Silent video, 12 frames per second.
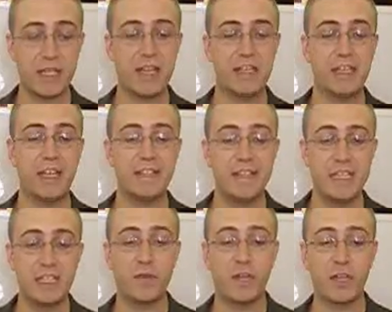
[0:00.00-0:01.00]
and in
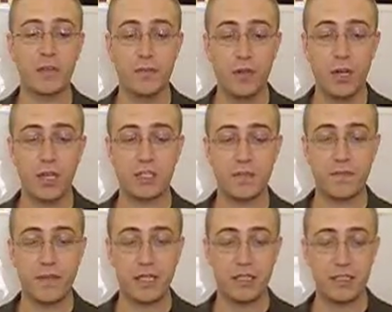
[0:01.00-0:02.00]
identifying flaws and
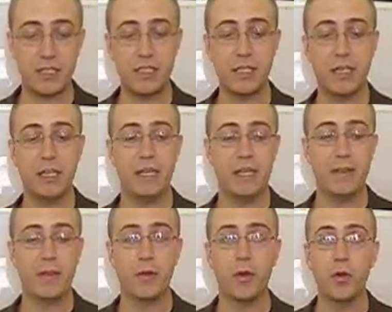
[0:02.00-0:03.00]
fallacies in
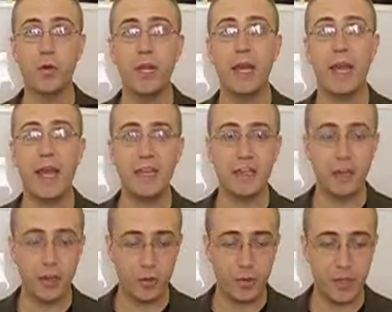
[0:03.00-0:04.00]
their own and in
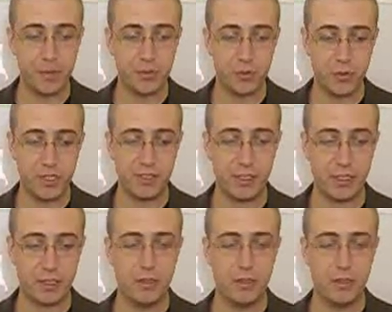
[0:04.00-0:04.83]
other people's reasoning.